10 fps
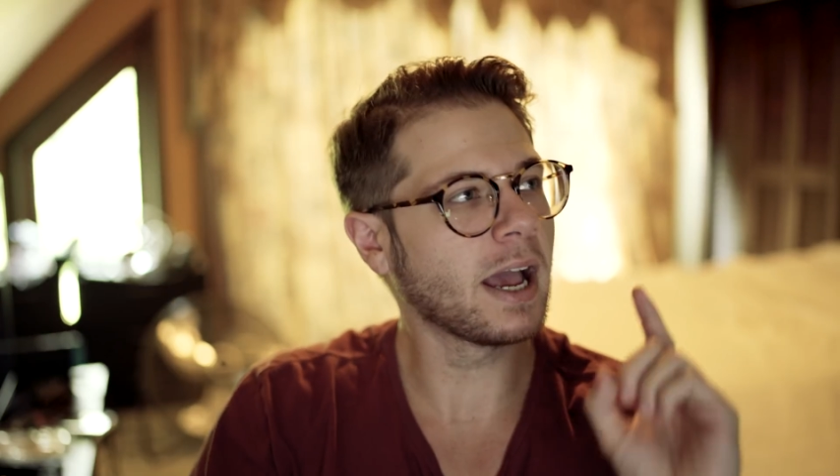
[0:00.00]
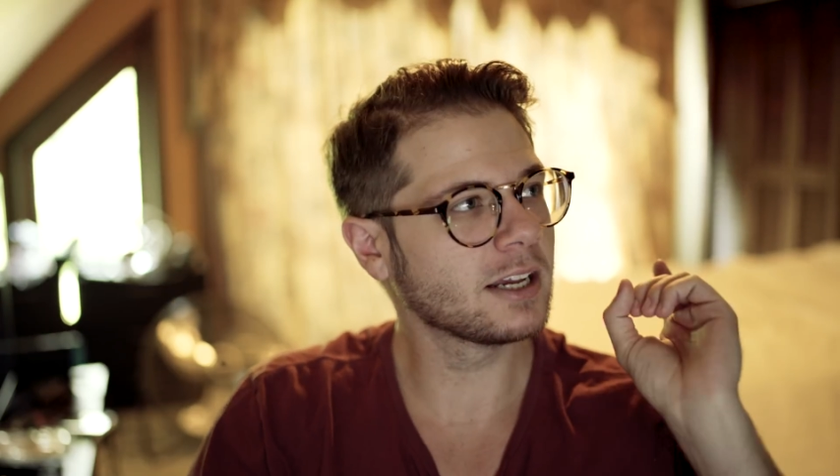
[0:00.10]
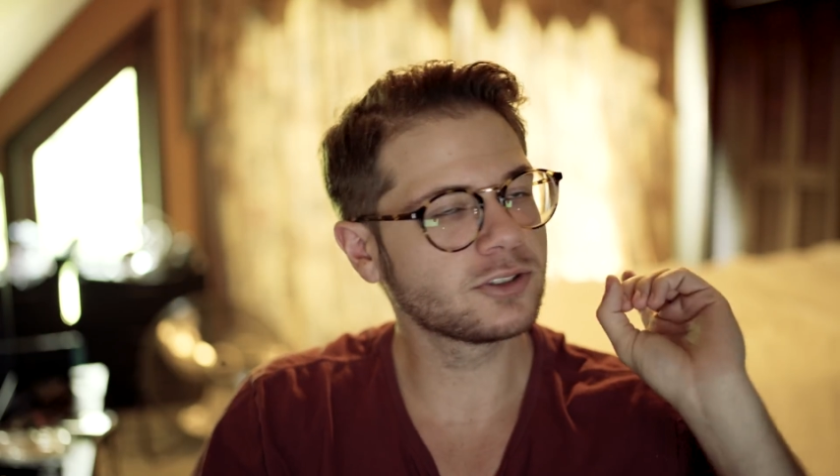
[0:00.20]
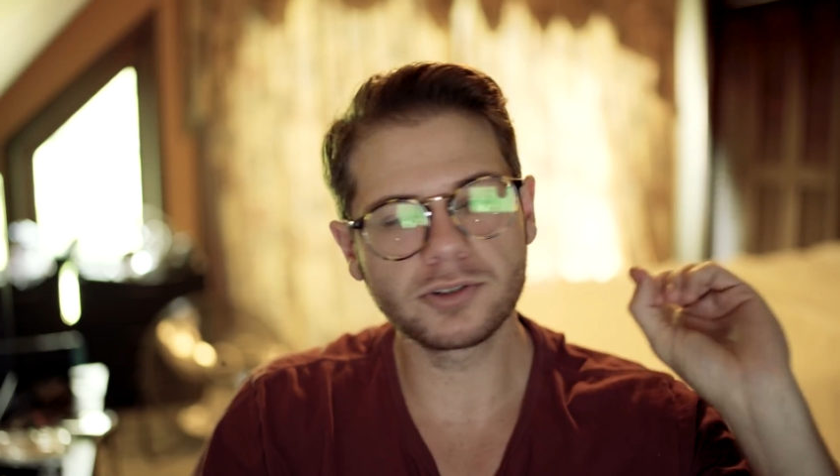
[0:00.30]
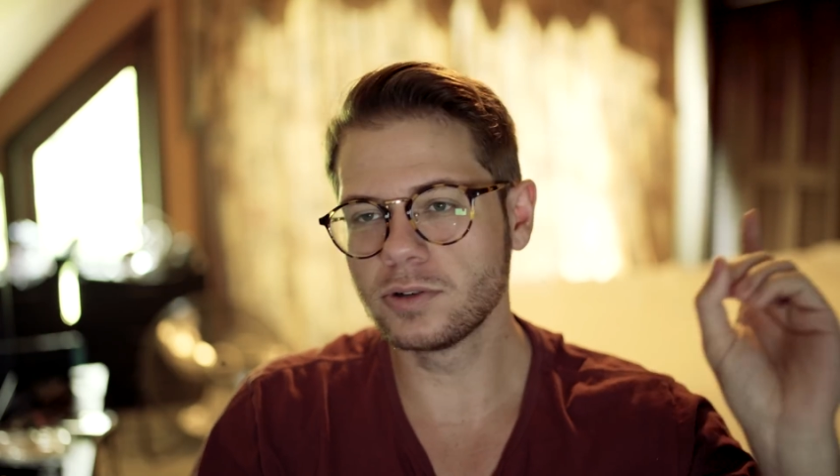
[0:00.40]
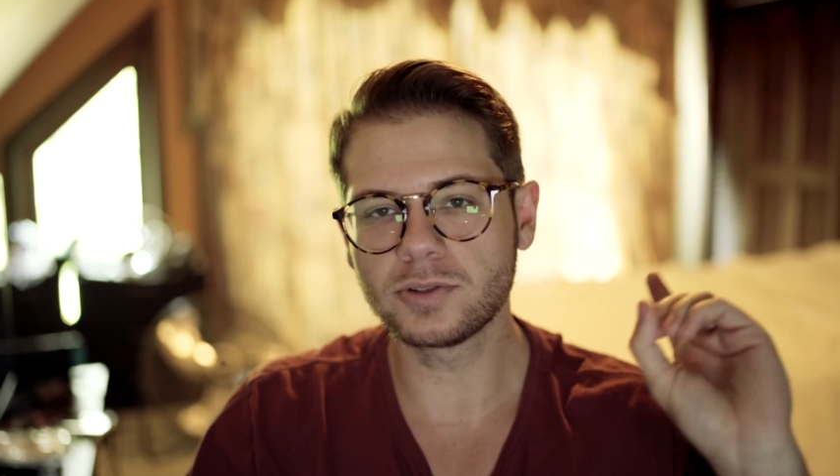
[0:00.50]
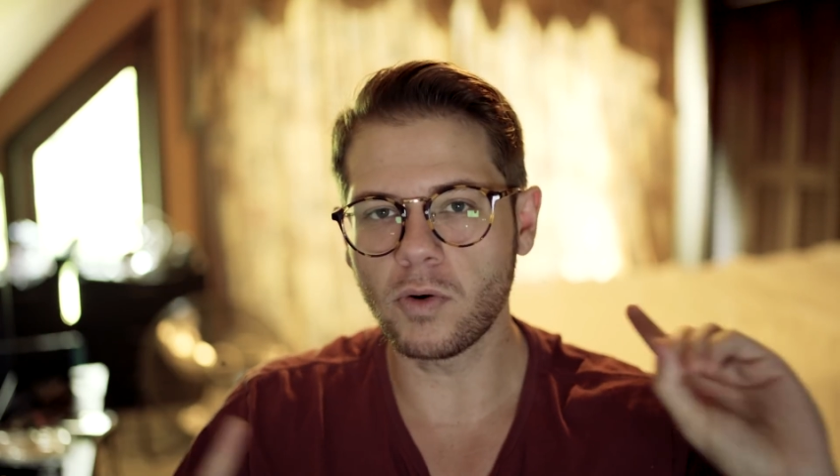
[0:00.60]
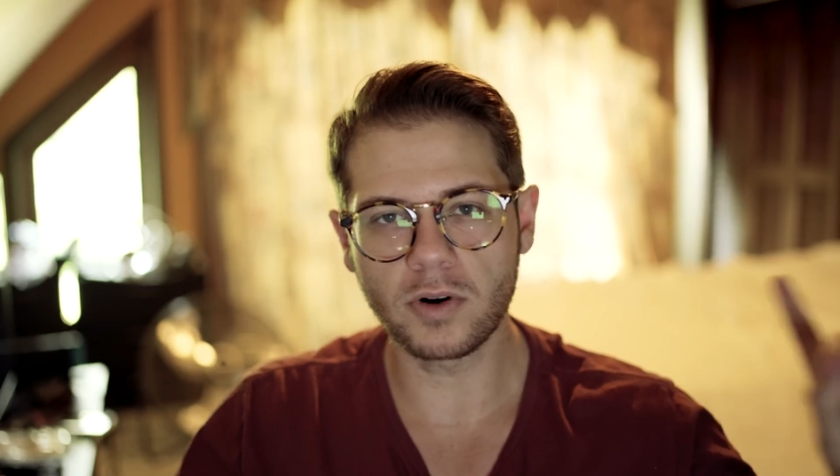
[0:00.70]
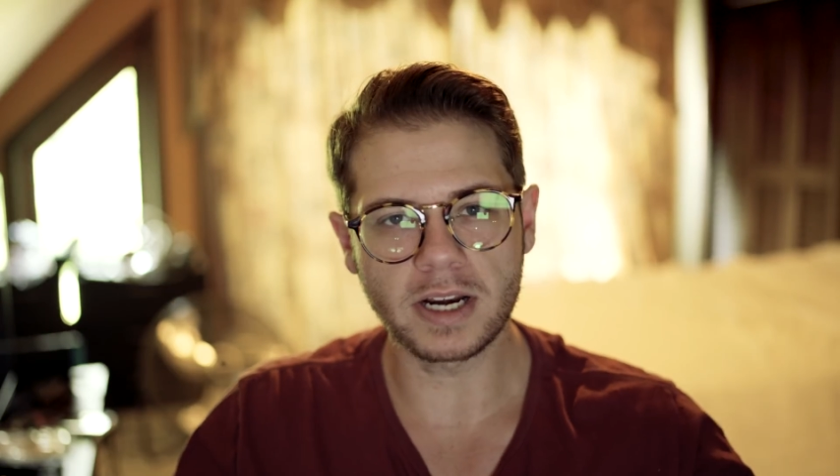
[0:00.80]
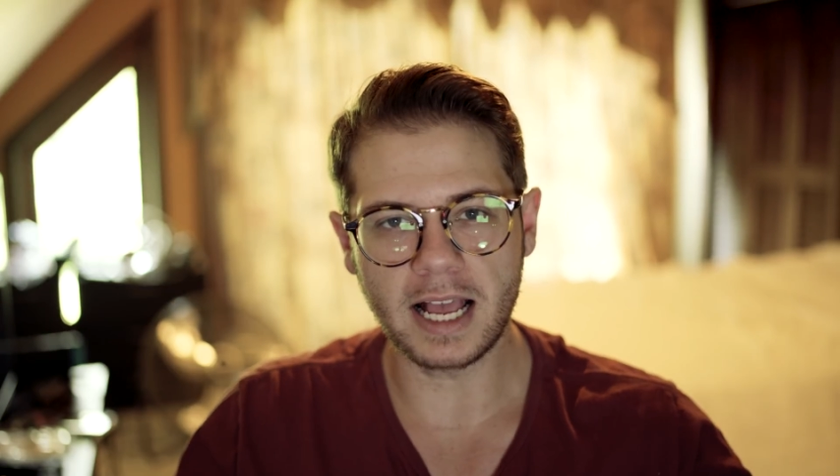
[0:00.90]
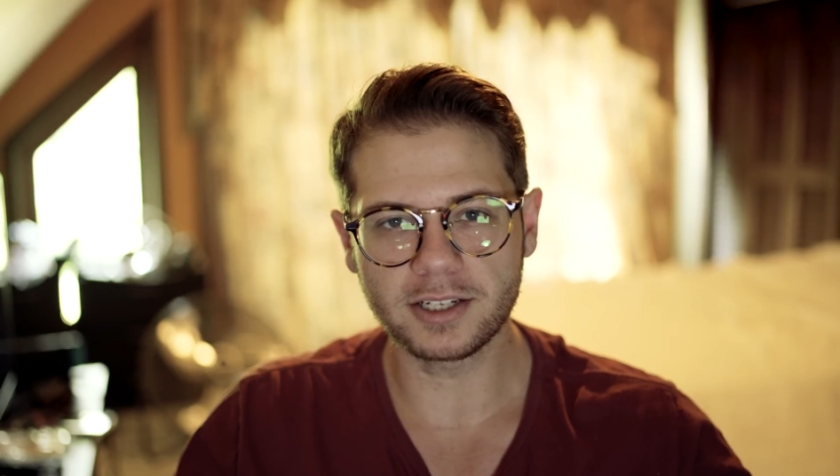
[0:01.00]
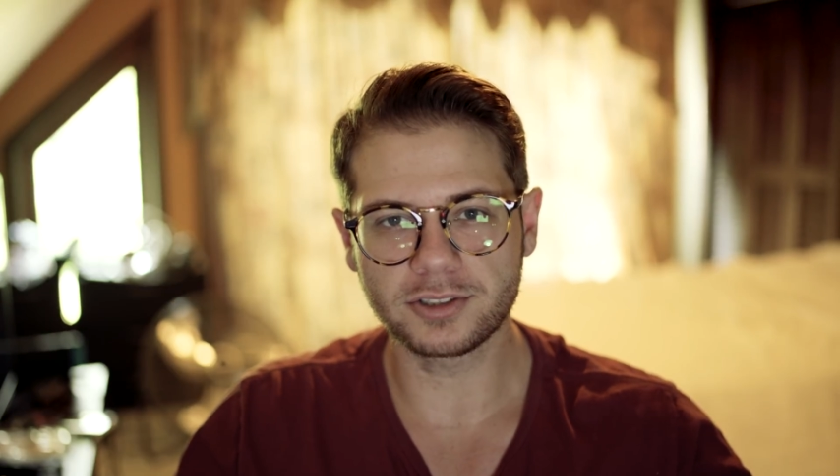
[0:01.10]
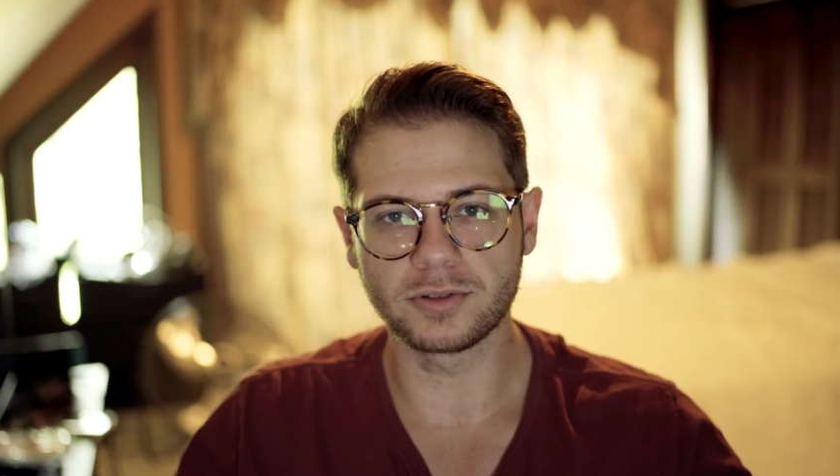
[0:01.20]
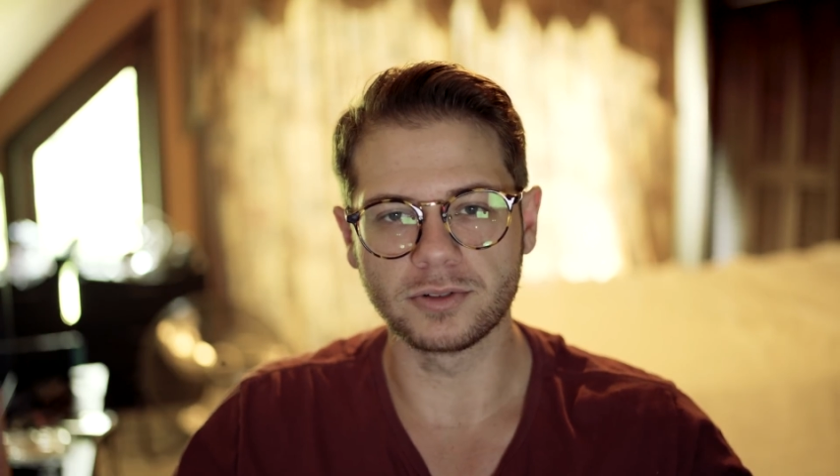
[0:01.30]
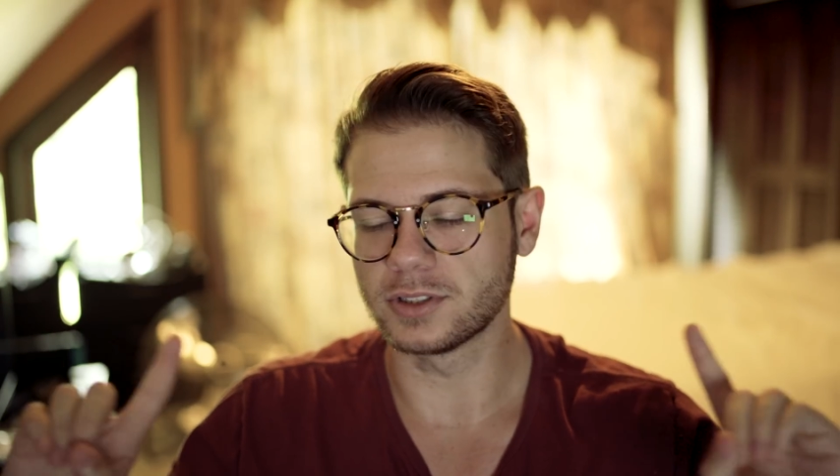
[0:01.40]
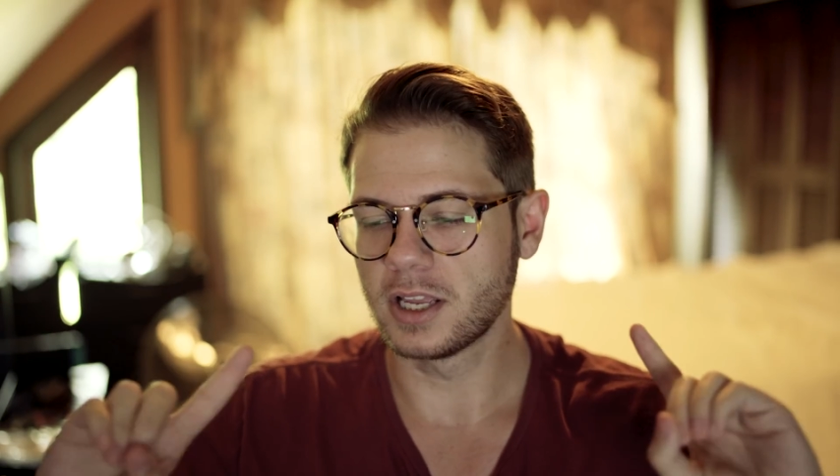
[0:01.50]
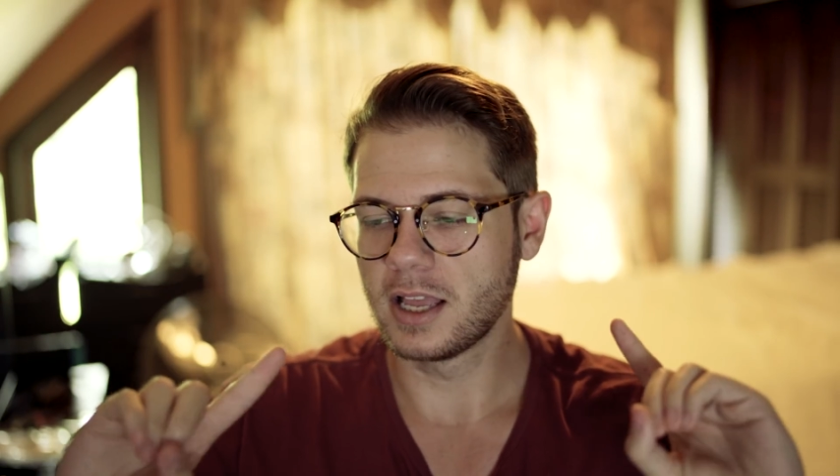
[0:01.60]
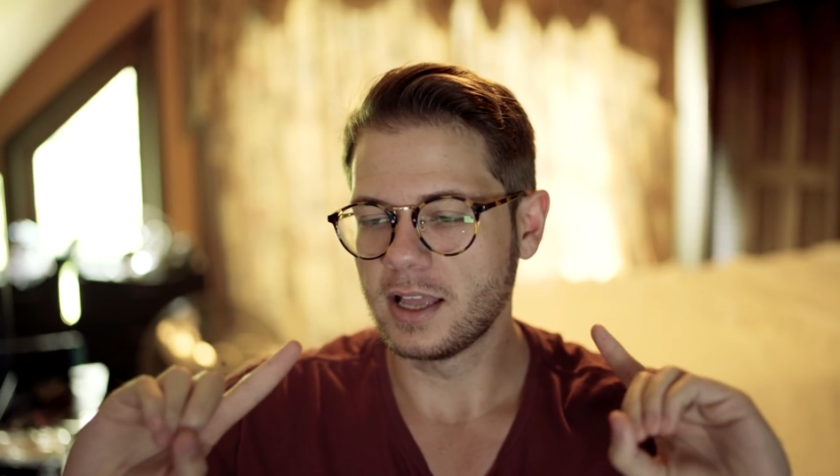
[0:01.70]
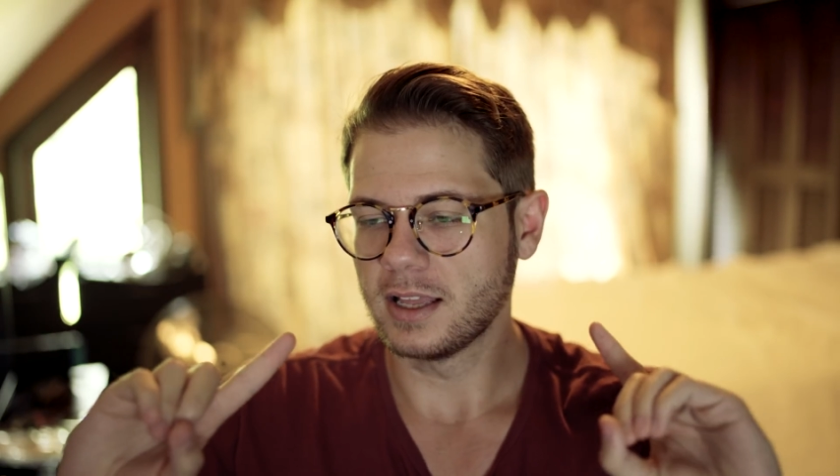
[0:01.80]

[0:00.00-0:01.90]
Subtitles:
Astros or Nationals,